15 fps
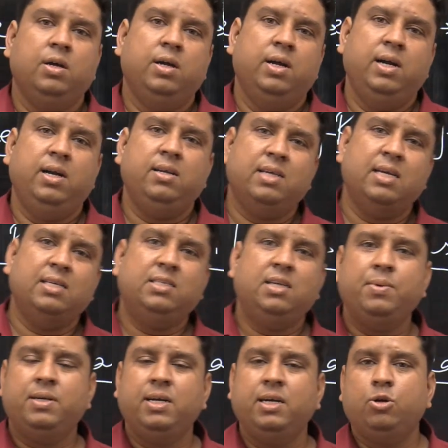It is
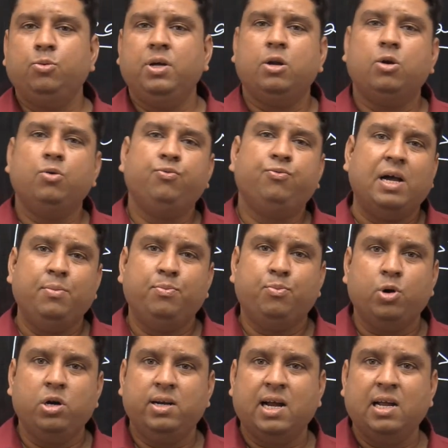estimated to be around
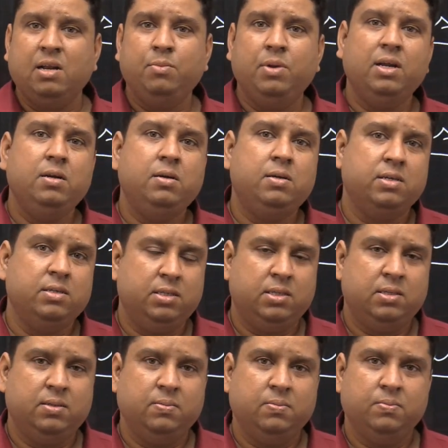5.9 million tons.